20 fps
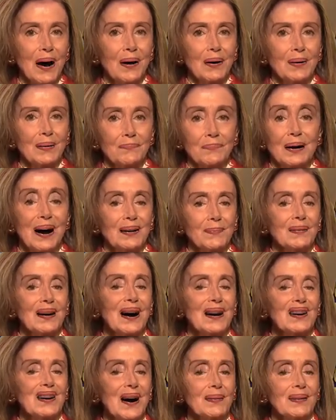Me
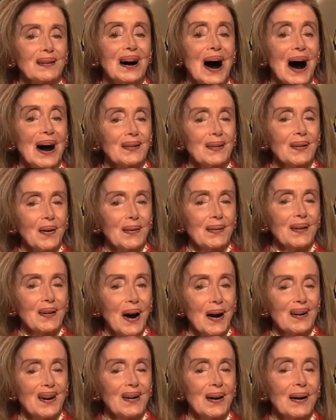and Jerry Nadler are
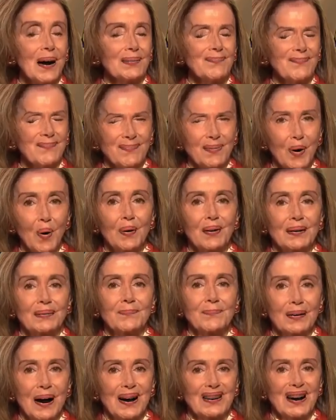launching a full
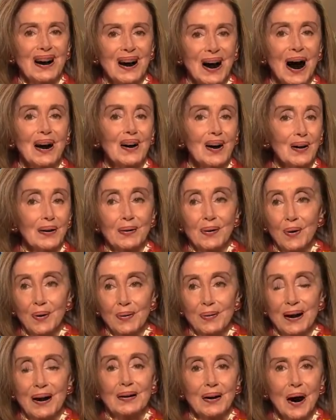investigation on
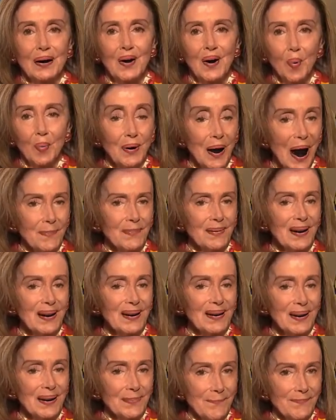his underwear.
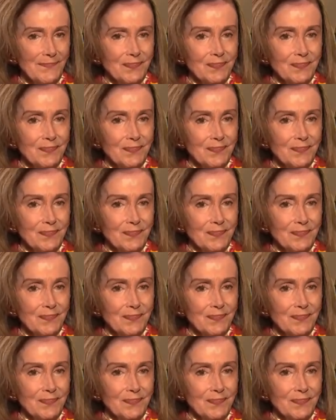the